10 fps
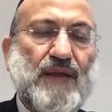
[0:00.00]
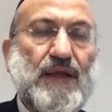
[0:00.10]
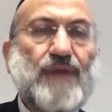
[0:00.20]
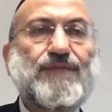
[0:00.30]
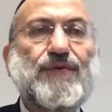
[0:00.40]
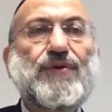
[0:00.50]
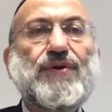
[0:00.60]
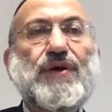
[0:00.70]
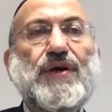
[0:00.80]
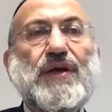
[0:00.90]
Therefore,
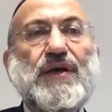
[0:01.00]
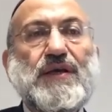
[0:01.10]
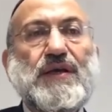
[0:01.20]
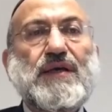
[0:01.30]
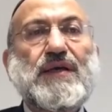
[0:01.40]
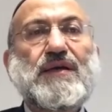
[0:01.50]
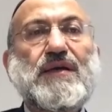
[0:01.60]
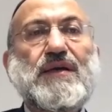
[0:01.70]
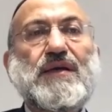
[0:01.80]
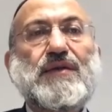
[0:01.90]
here,
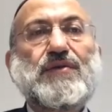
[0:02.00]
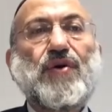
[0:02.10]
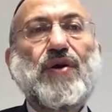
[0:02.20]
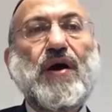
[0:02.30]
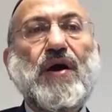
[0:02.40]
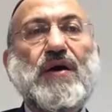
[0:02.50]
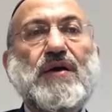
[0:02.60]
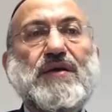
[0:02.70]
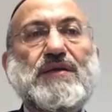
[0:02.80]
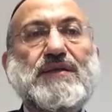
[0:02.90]
Torah
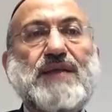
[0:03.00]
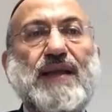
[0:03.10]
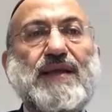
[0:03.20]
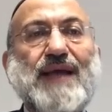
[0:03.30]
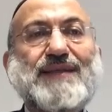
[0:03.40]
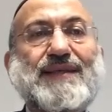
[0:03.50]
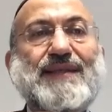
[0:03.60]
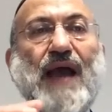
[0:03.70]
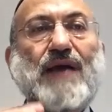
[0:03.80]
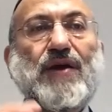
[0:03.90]
is telling us a
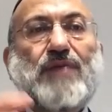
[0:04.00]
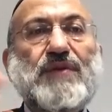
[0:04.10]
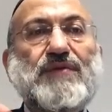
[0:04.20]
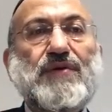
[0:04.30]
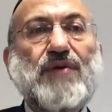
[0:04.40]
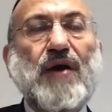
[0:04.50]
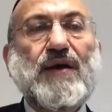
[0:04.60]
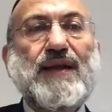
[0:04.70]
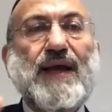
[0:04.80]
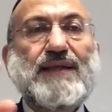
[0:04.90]
dialogue between
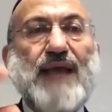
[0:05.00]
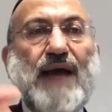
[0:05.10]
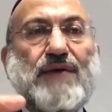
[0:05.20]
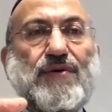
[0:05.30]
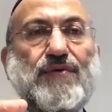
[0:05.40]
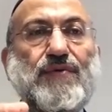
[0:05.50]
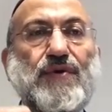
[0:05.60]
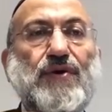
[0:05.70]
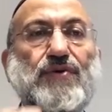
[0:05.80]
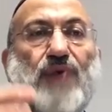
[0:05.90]
Rachel and Yaakov
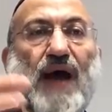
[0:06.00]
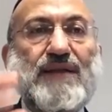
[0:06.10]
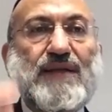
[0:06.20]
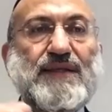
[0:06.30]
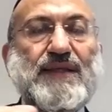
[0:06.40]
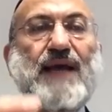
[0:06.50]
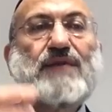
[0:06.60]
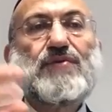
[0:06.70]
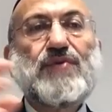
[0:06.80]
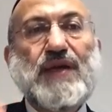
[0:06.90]
to
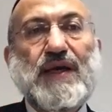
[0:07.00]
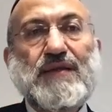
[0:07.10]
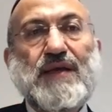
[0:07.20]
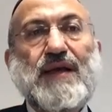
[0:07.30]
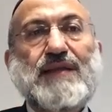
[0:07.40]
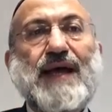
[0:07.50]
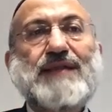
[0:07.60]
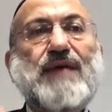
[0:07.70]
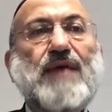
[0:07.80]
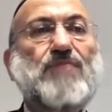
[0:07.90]
understand, to relate.
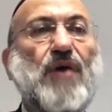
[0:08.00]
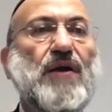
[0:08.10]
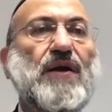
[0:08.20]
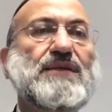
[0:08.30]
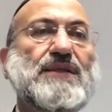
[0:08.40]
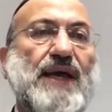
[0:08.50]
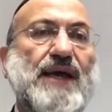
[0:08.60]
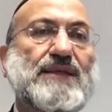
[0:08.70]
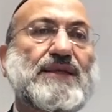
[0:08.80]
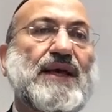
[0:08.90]
That's why Mussar
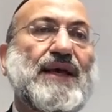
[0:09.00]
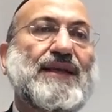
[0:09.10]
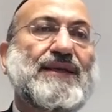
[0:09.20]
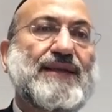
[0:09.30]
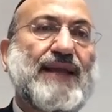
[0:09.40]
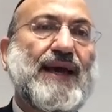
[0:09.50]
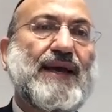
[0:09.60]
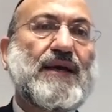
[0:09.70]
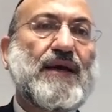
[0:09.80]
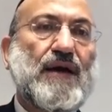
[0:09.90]
says,
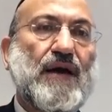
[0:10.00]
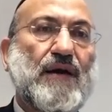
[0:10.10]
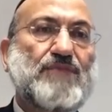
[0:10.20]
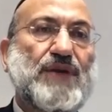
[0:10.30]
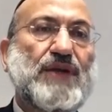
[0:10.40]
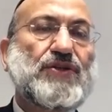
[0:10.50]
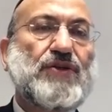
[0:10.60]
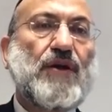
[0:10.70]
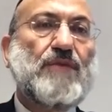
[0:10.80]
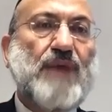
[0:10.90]
Ner brings Shalom